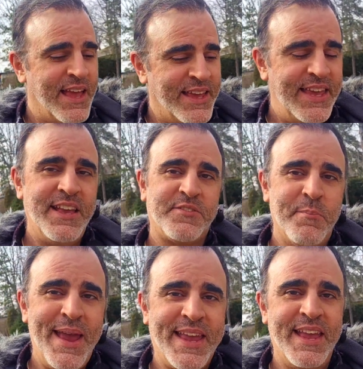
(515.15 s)
He is
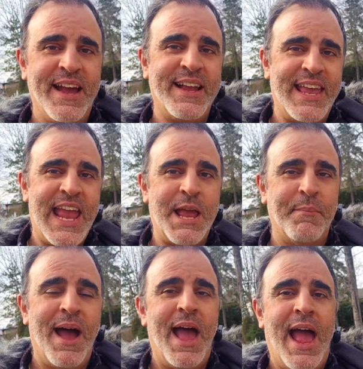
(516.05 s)
making a game
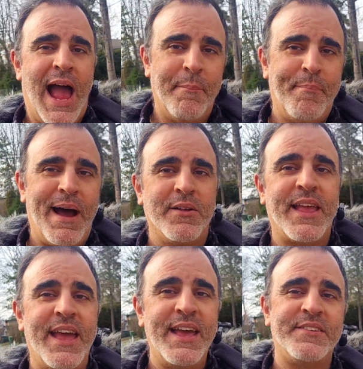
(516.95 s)
about
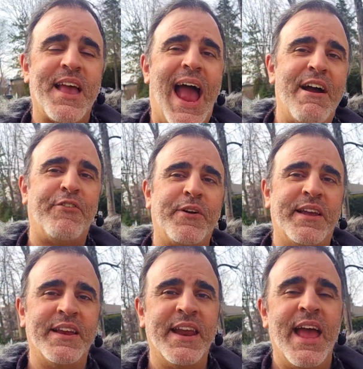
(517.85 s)
his
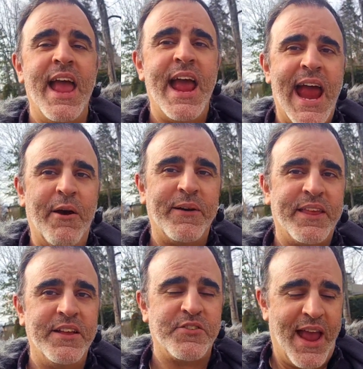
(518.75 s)
African
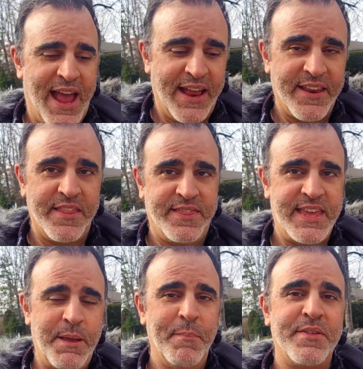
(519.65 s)
heritage and
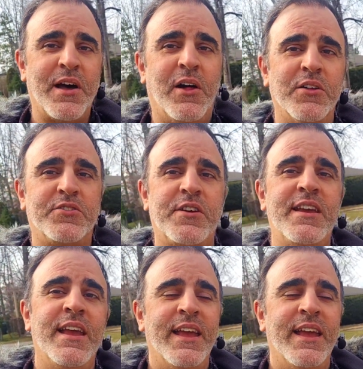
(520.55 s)
the mythology